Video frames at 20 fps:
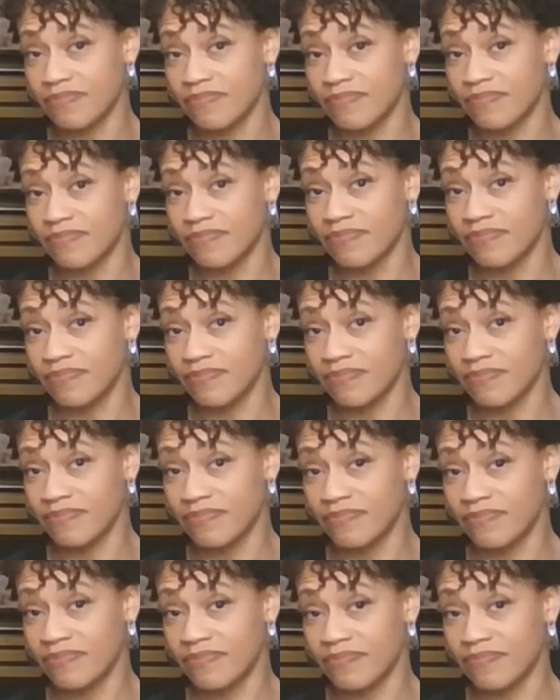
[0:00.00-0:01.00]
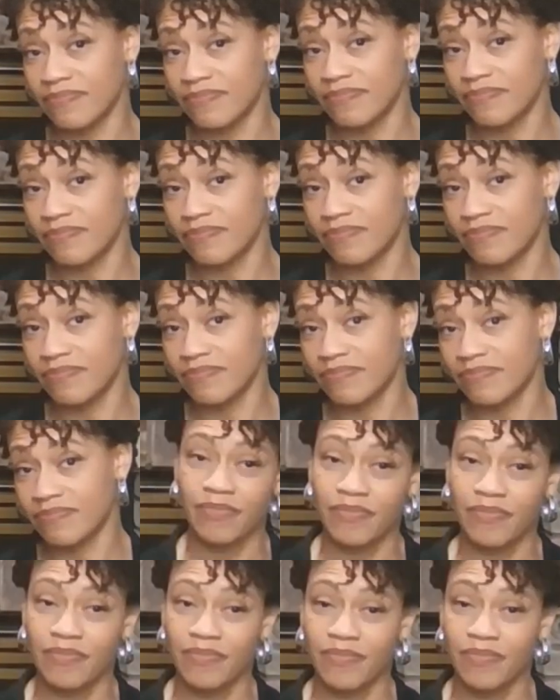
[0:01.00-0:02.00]

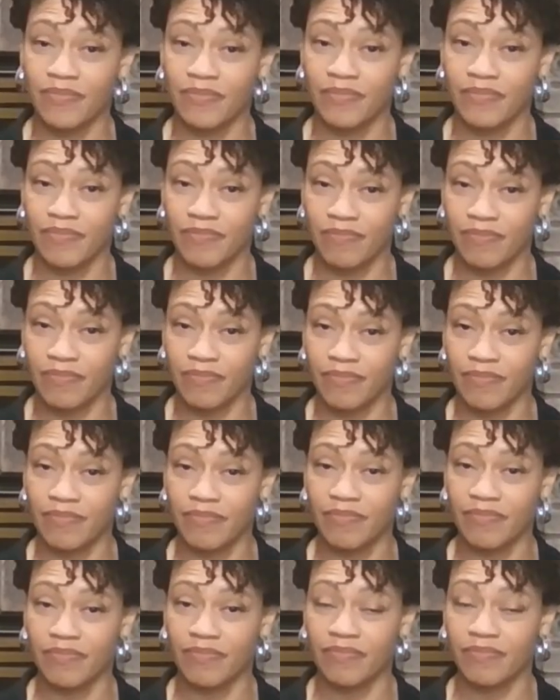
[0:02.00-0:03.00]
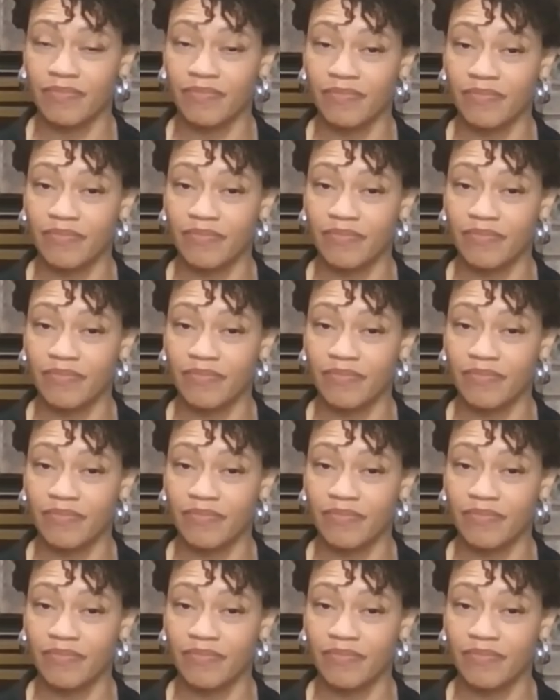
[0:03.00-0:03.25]
The person shown says nothing.